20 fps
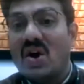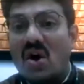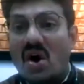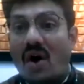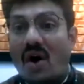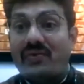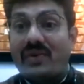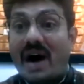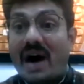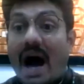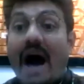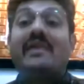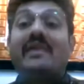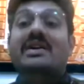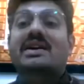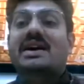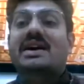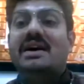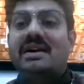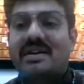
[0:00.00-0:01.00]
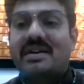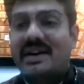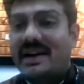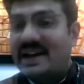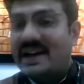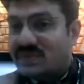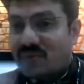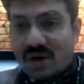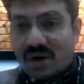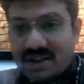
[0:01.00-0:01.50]
of our country
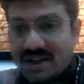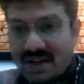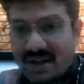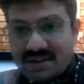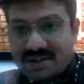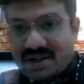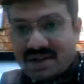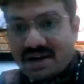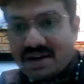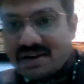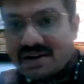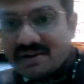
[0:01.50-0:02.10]
is what the understanding